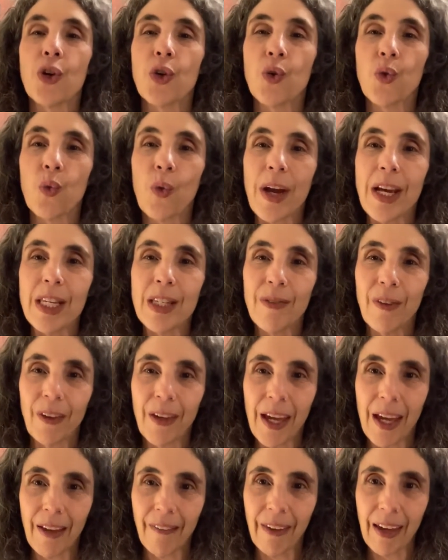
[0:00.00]
graceful
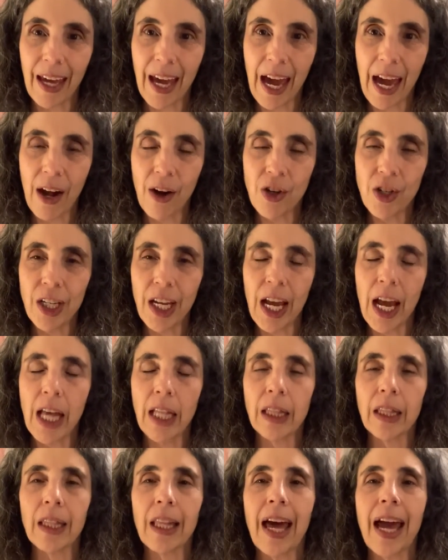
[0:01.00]
healing energy
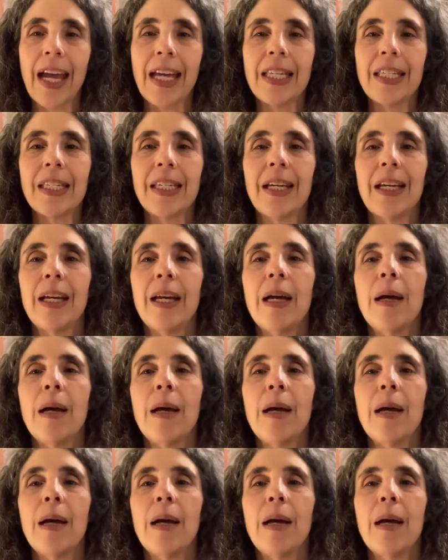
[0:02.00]
and light,